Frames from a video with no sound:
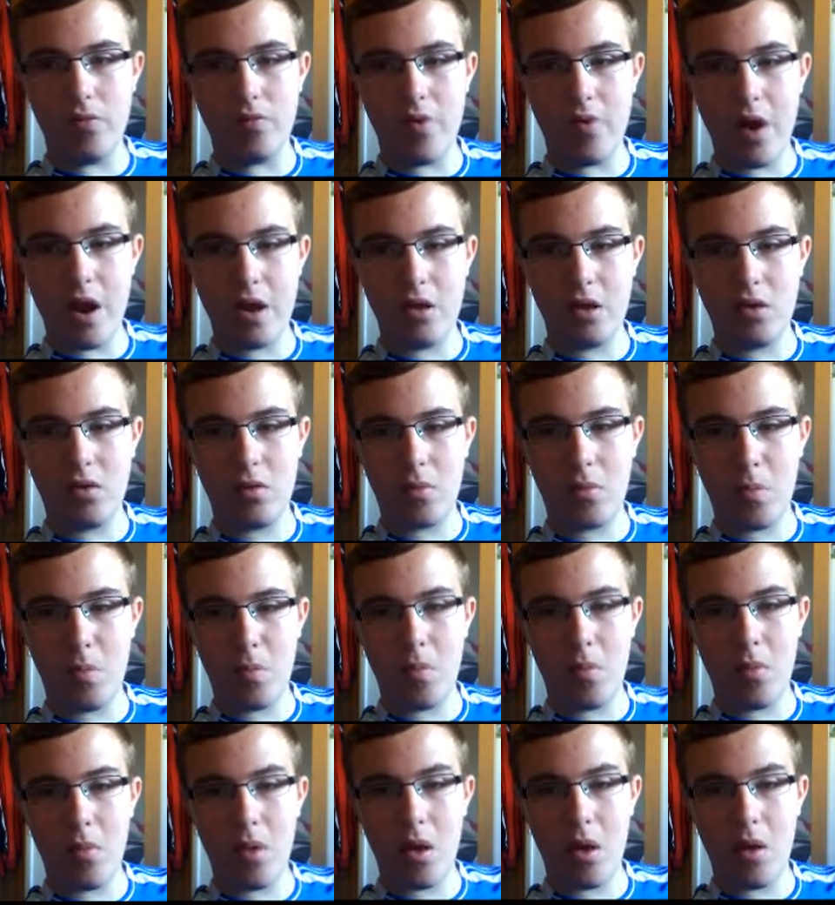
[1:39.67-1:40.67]
race
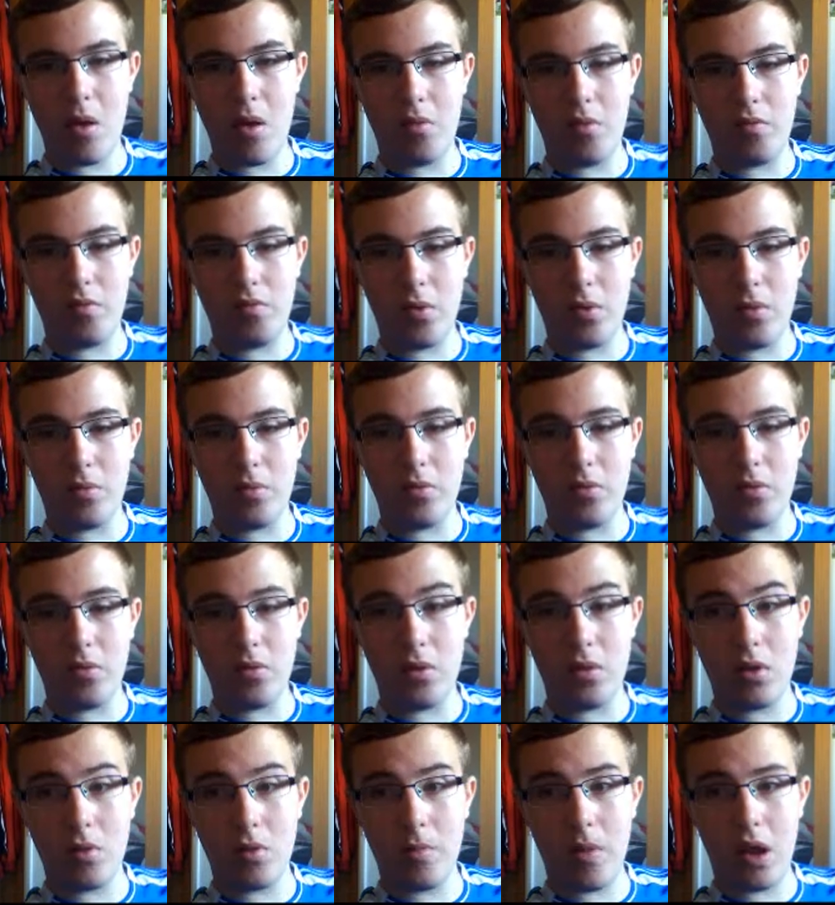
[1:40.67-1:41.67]
from
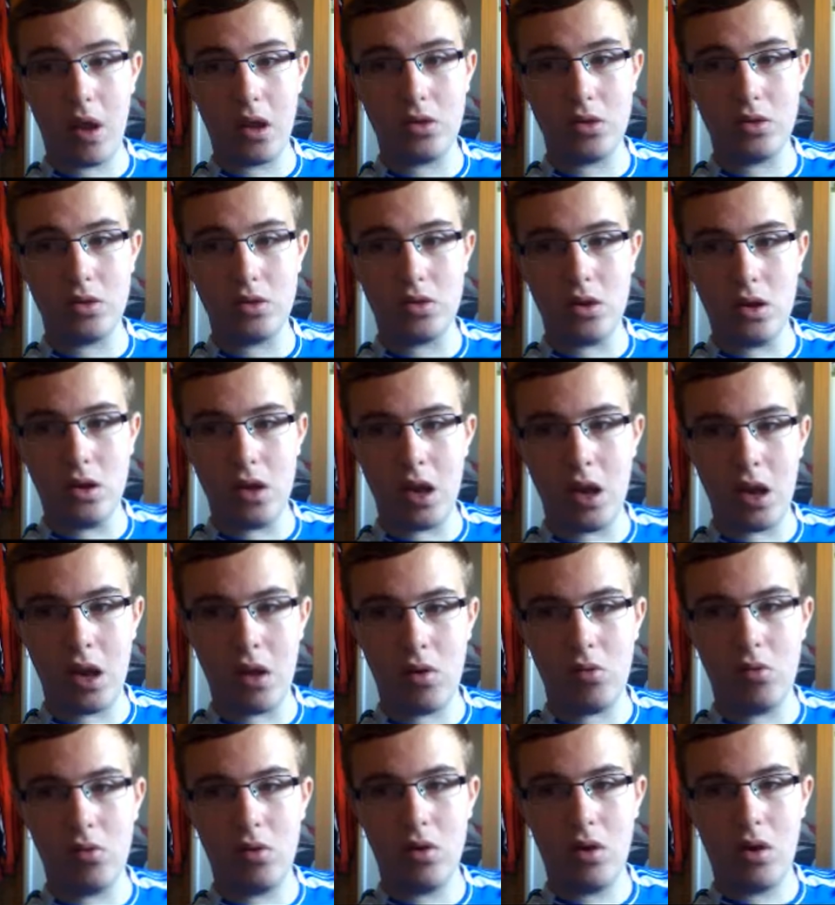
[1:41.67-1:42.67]
Sebastian
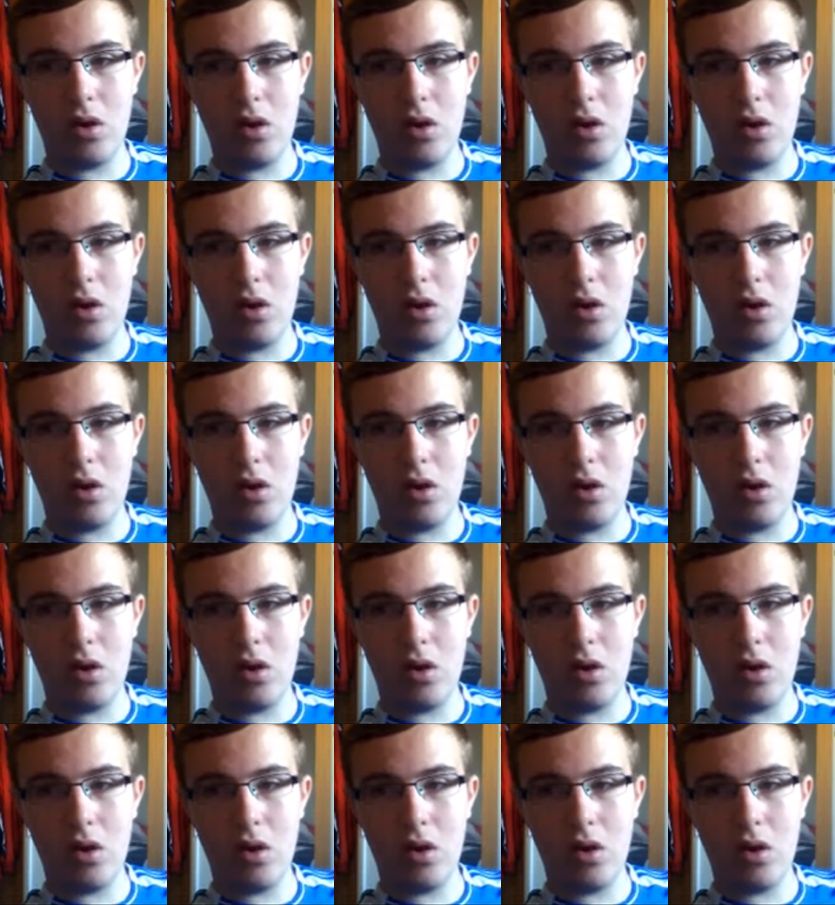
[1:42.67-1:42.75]
now.